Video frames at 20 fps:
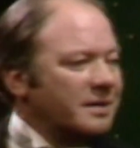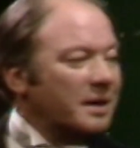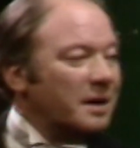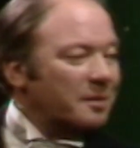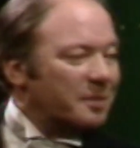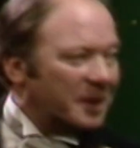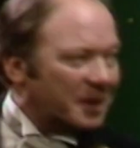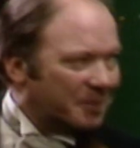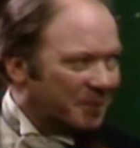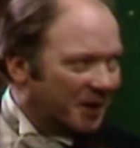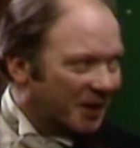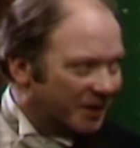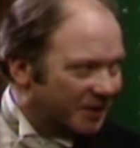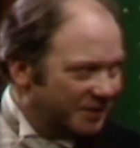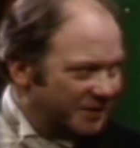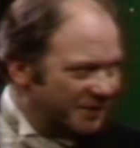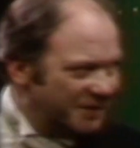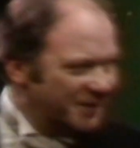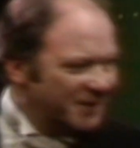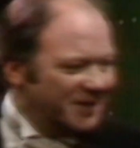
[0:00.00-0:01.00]
beg
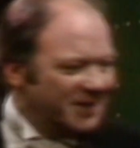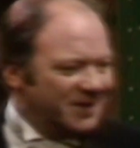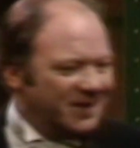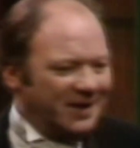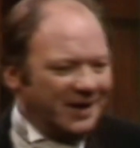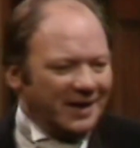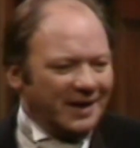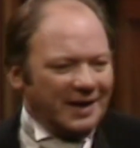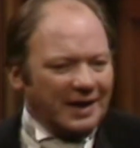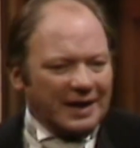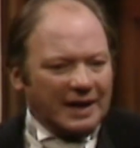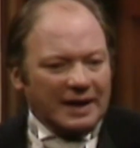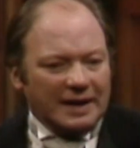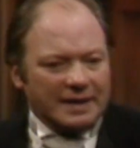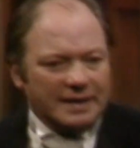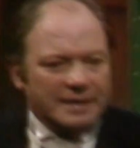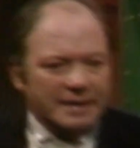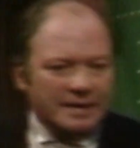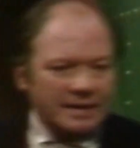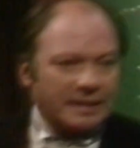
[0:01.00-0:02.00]
pardon.
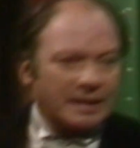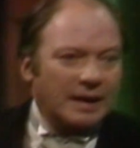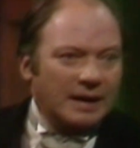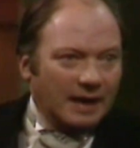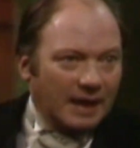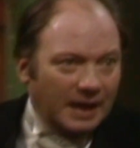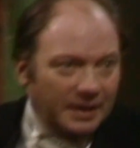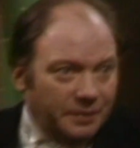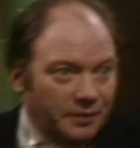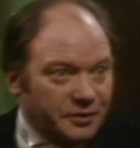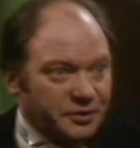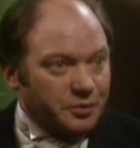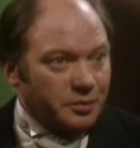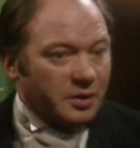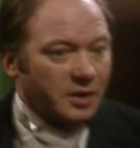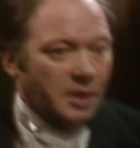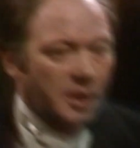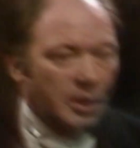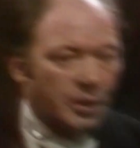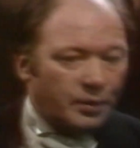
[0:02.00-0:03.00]
I thought you
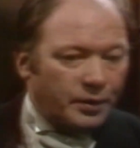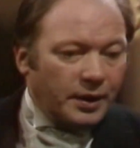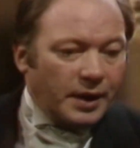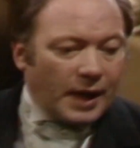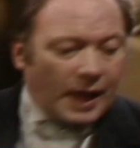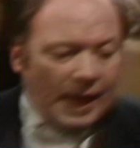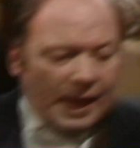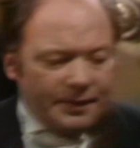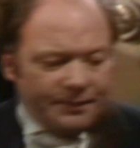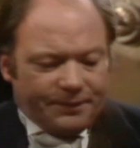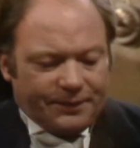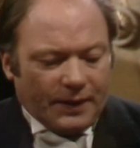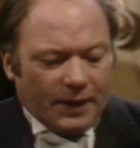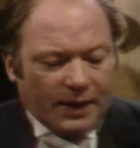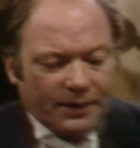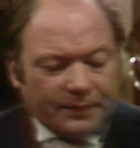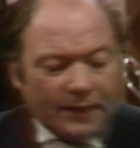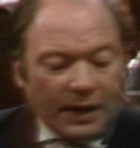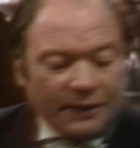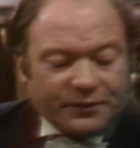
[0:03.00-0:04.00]
were alone.
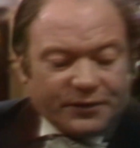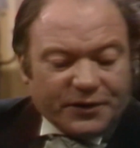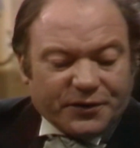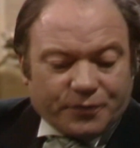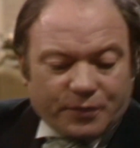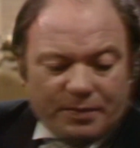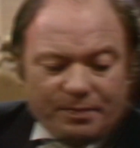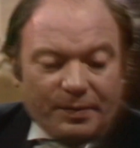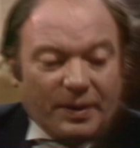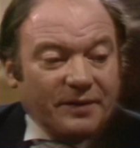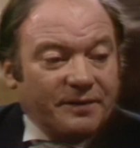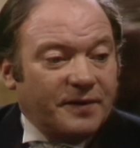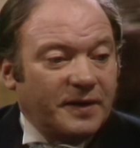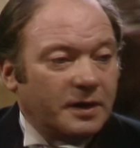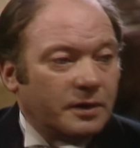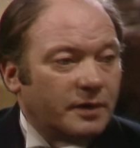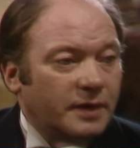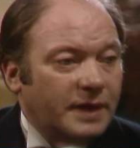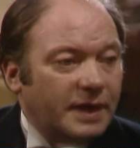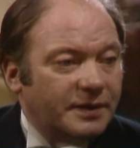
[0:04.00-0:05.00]
I've just ripped my
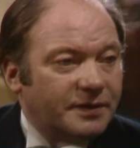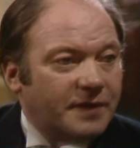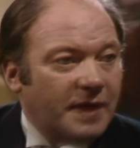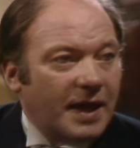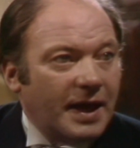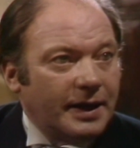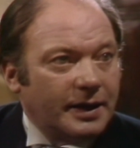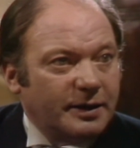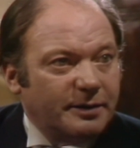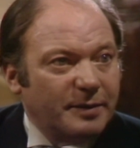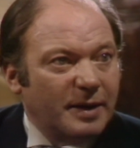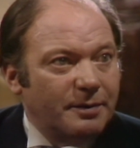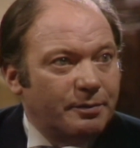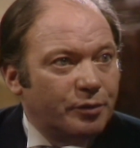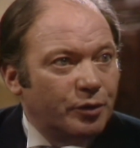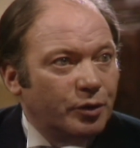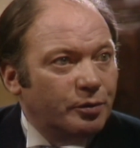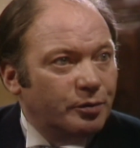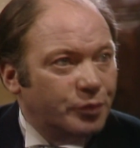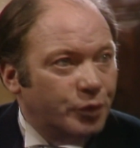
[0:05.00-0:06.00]
finger against the handle of my
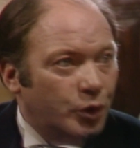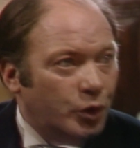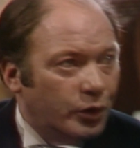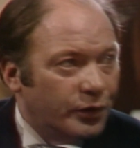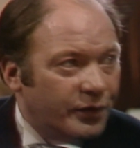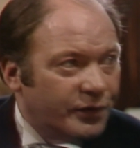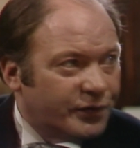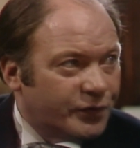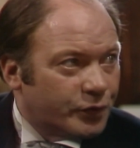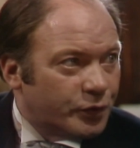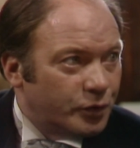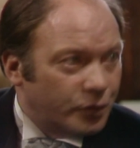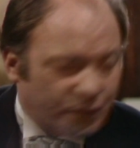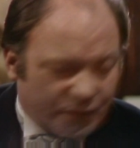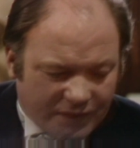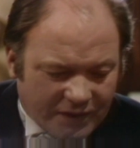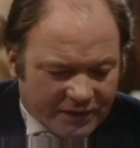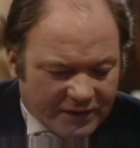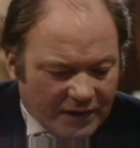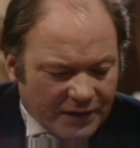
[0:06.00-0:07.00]
broom door. The screw
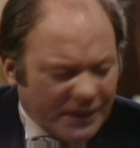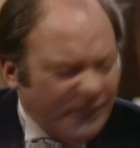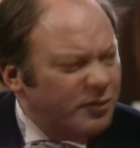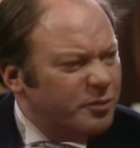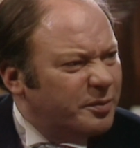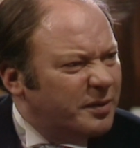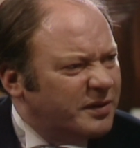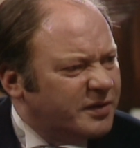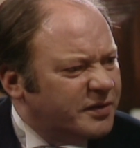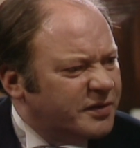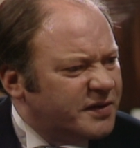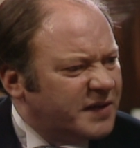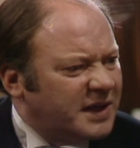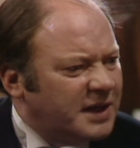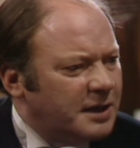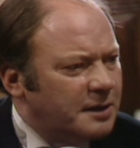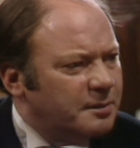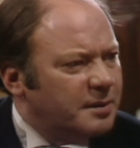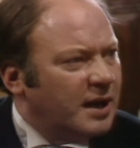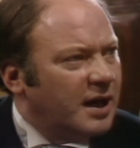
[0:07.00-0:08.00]
sticks out. Have you a piece of
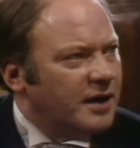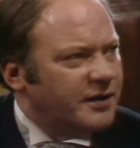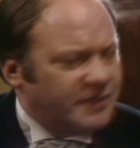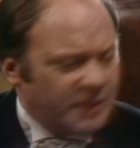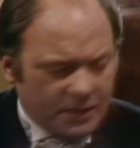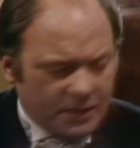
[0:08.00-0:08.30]
sticking plaster?